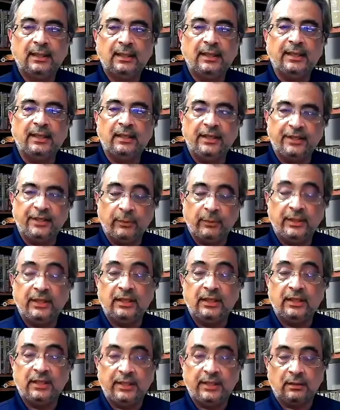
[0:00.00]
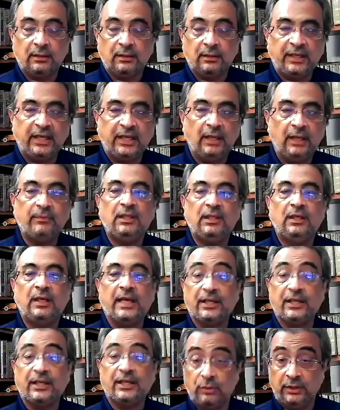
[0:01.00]
And later when he came, he
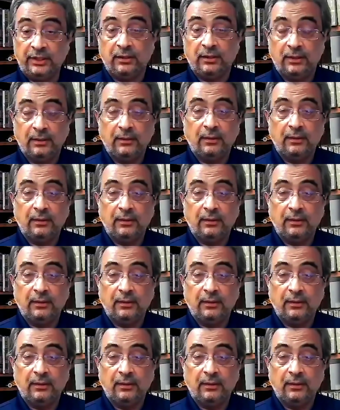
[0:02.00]
actually